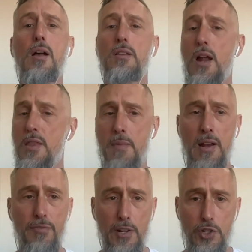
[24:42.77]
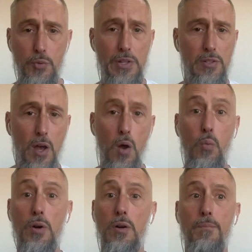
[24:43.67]
A lot of the manufacturers we saw
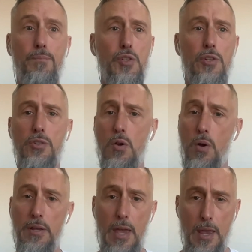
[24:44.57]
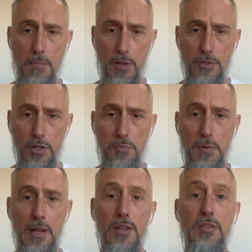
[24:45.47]
were just going gangbusters
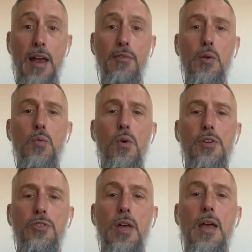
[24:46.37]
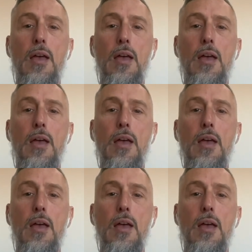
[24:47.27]
because everyone was.